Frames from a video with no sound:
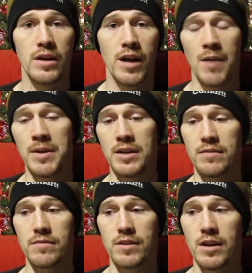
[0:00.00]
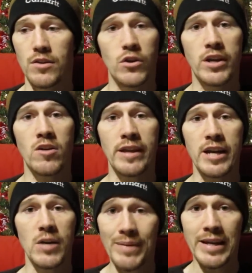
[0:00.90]
I mean, you can only
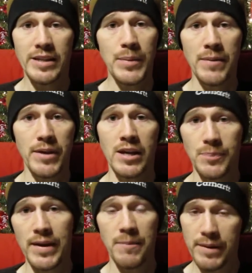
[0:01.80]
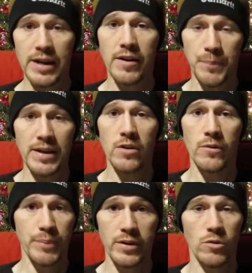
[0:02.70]
hear you
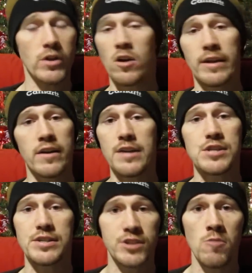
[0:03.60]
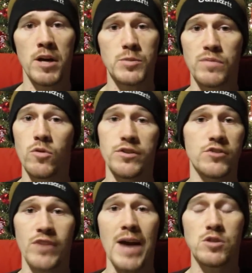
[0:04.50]
can only hear that shit so much before it
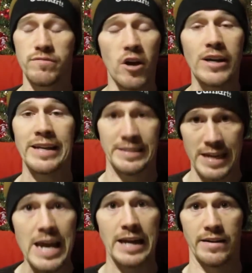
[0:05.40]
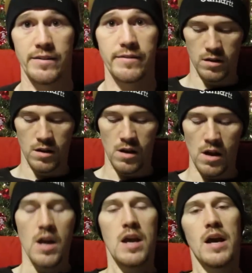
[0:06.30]
just drives you fucking insane.
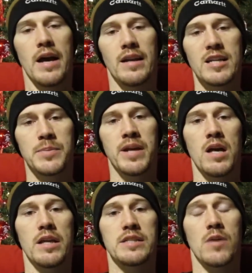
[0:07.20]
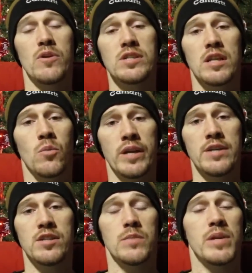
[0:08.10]
And last but not least, I recently went
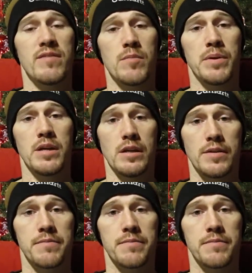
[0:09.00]
into the PvP.